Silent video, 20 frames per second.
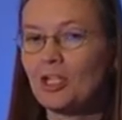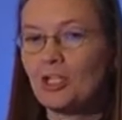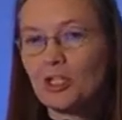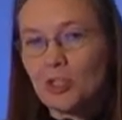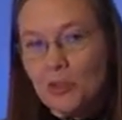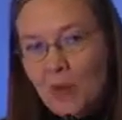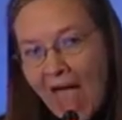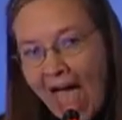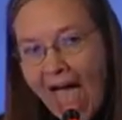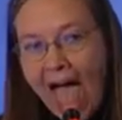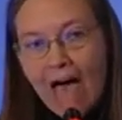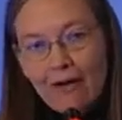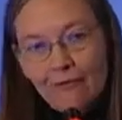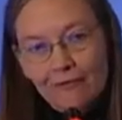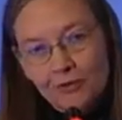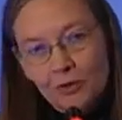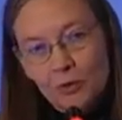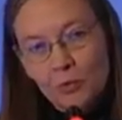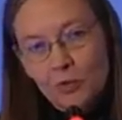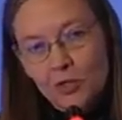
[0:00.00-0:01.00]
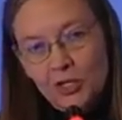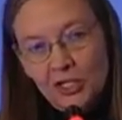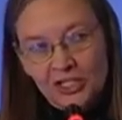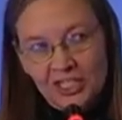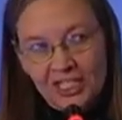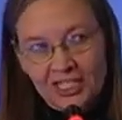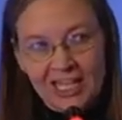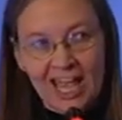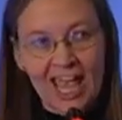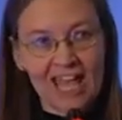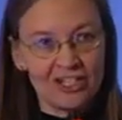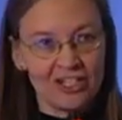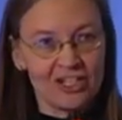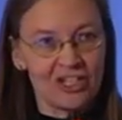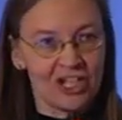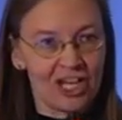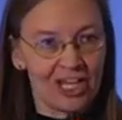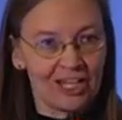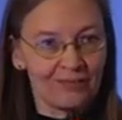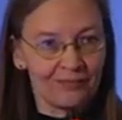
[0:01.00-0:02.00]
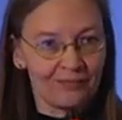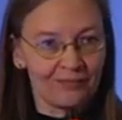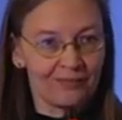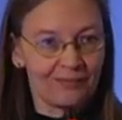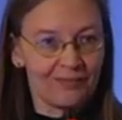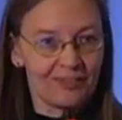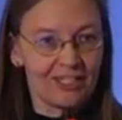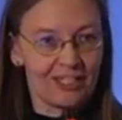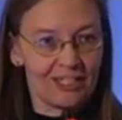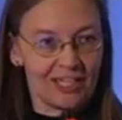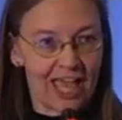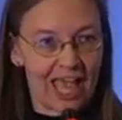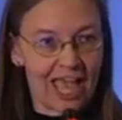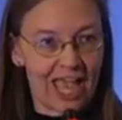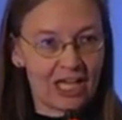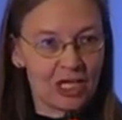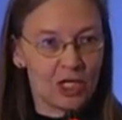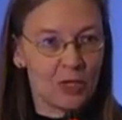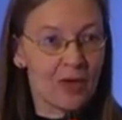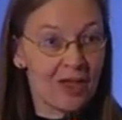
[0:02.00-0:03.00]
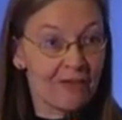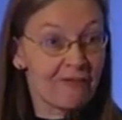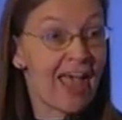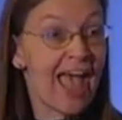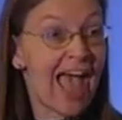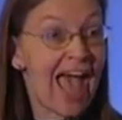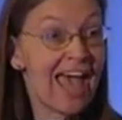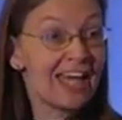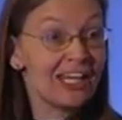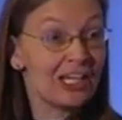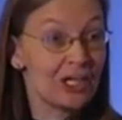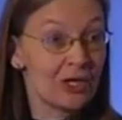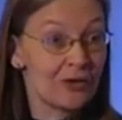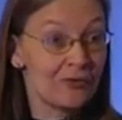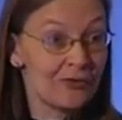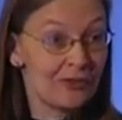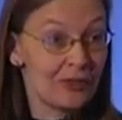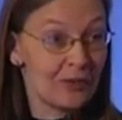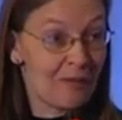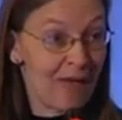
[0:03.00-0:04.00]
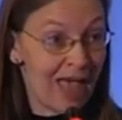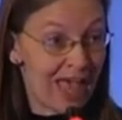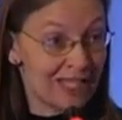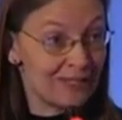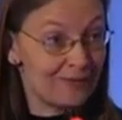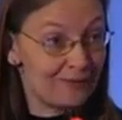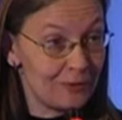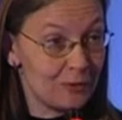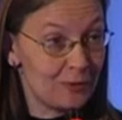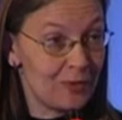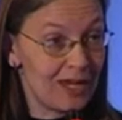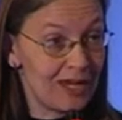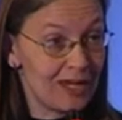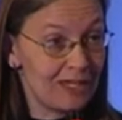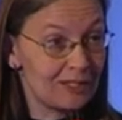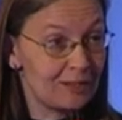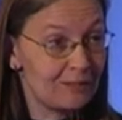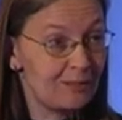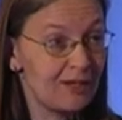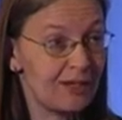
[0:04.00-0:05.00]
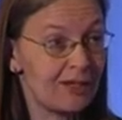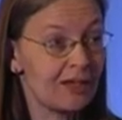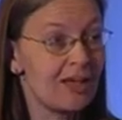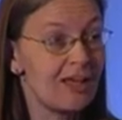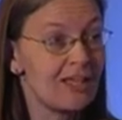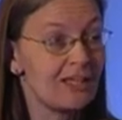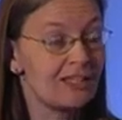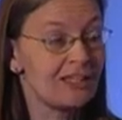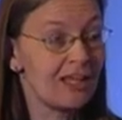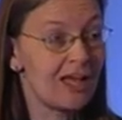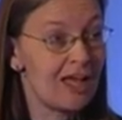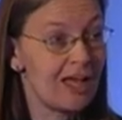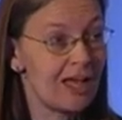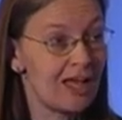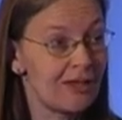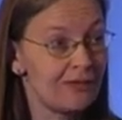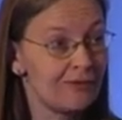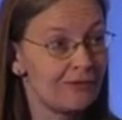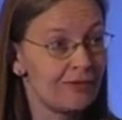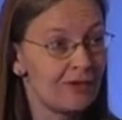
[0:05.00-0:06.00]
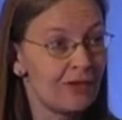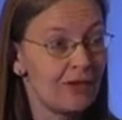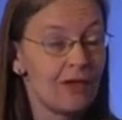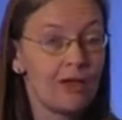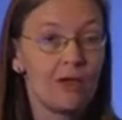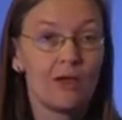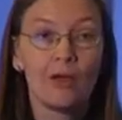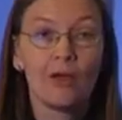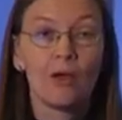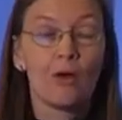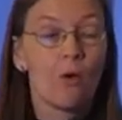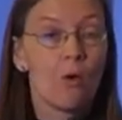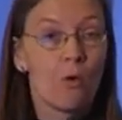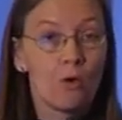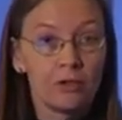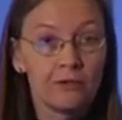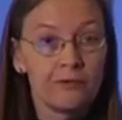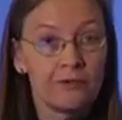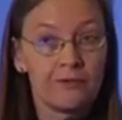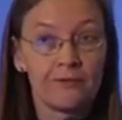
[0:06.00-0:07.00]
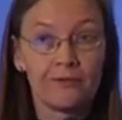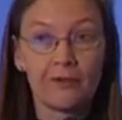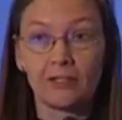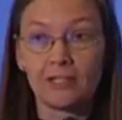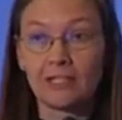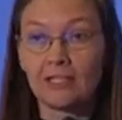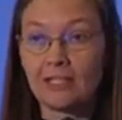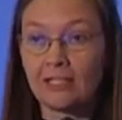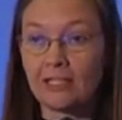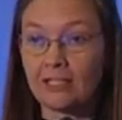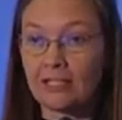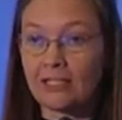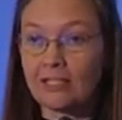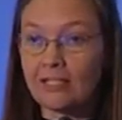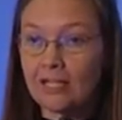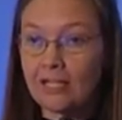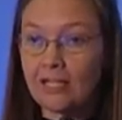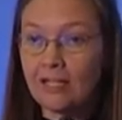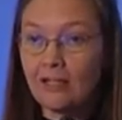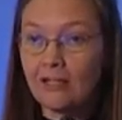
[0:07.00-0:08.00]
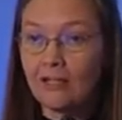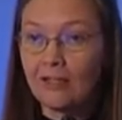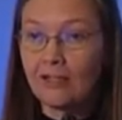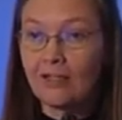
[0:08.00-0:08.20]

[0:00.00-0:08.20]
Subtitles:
You have the world's attention today. You have had it over the past few weeks because of all of the volatility,